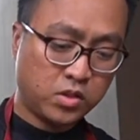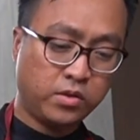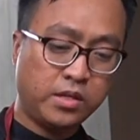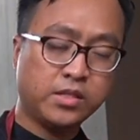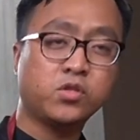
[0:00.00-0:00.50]
so
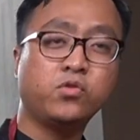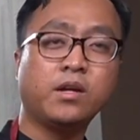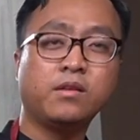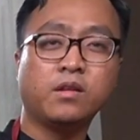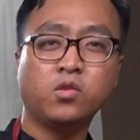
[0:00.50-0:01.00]
here's
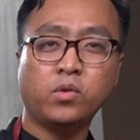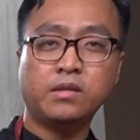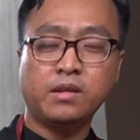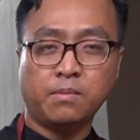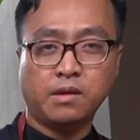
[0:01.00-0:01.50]

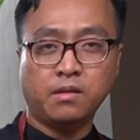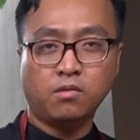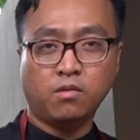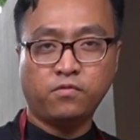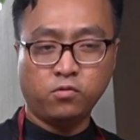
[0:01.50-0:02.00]
320
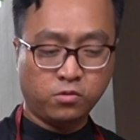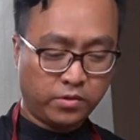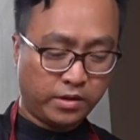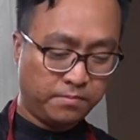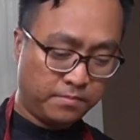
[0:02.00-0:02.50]
ml of full
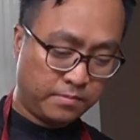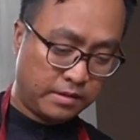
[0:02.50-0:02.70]
cream.